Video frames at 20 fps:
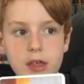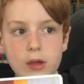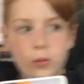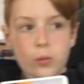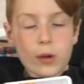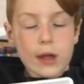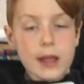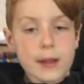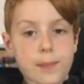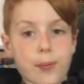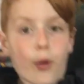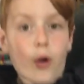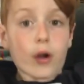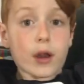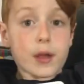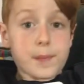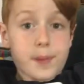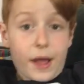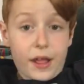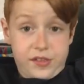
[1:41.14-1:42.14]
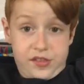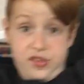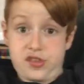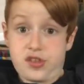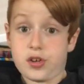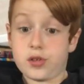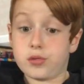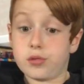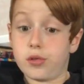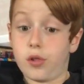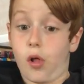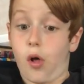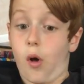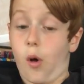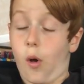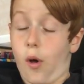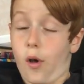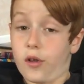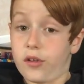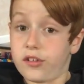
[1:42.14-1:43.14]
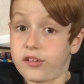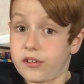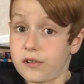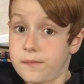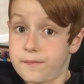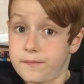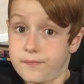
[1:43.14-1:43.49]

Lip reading: Whig Party passed 2 laws,